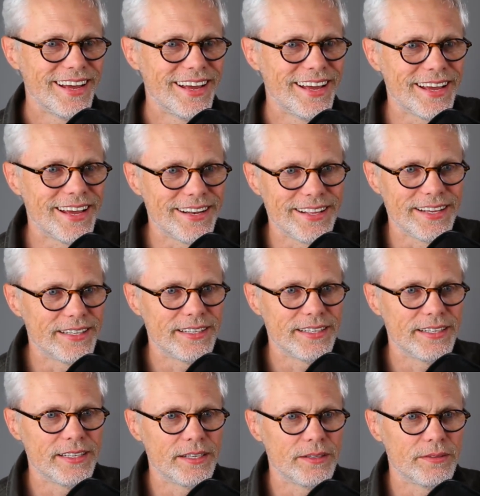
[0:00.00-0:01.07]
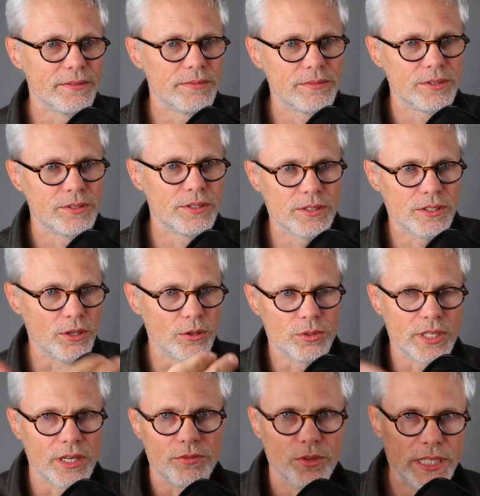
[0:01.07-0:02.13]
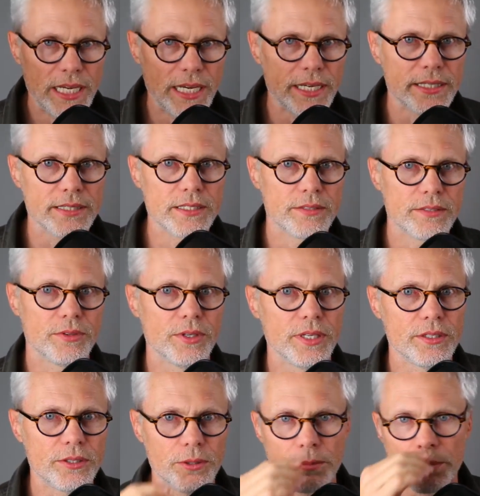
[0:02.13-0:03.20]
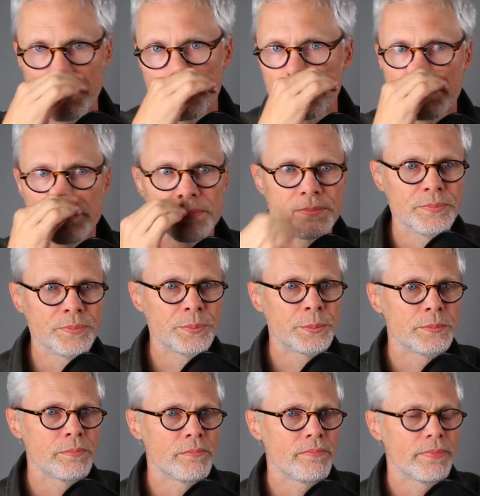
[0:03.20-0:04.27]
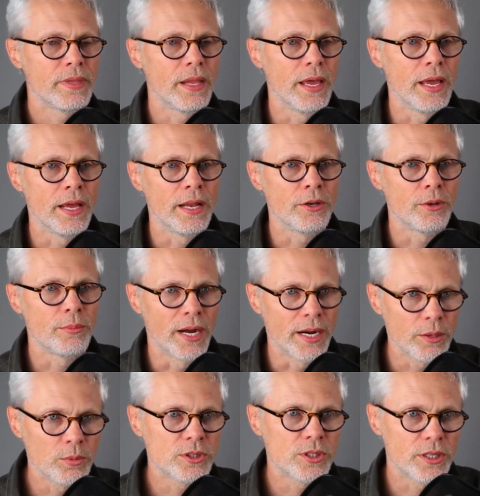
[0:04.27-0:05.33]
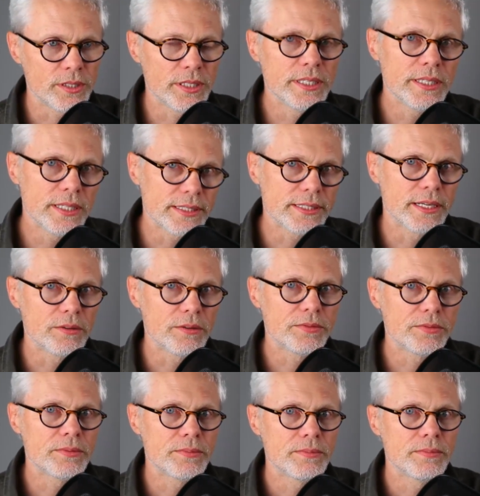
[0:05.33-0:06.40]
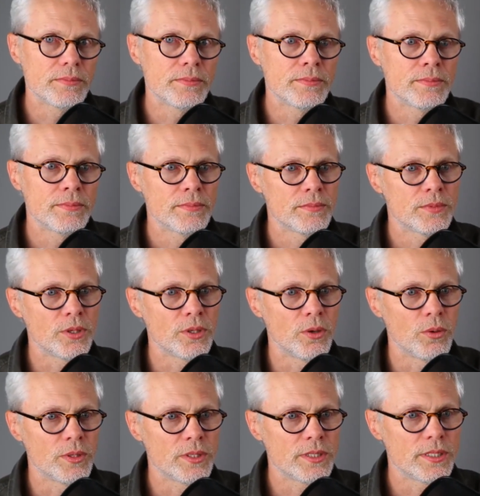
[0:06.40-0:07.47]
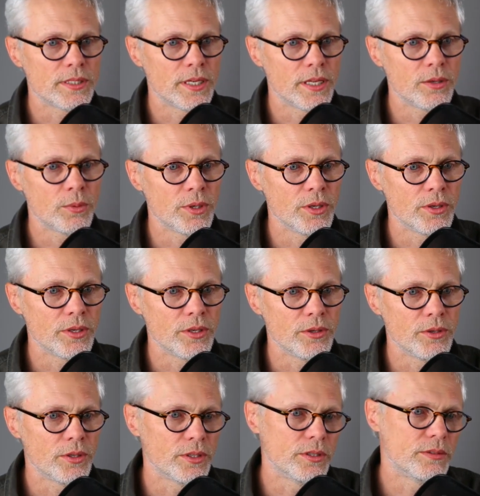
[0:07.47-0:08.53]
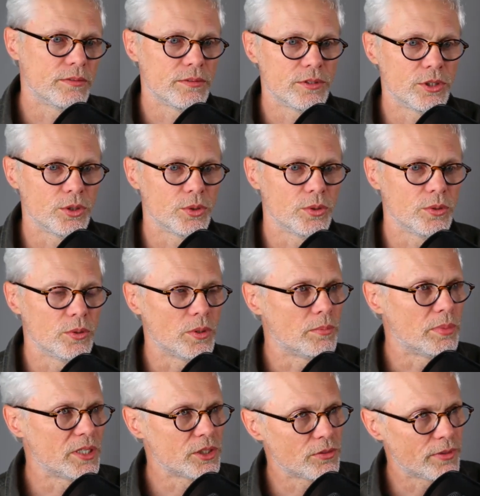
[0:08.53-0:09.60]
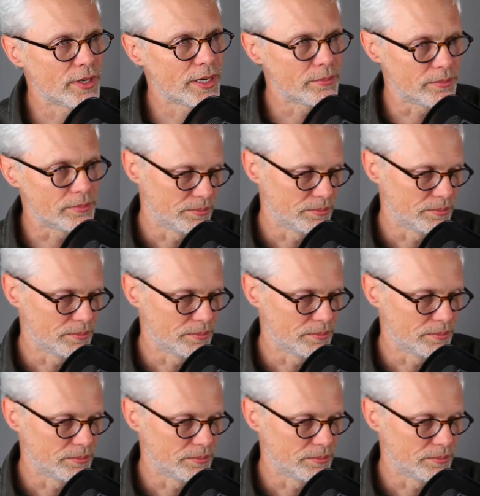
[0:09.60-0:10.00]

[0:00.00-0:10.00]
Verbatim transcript: and it, just go several days if you need to, and your body will start to heal itself. So this is another one you can do. You could do a bunch of vitamin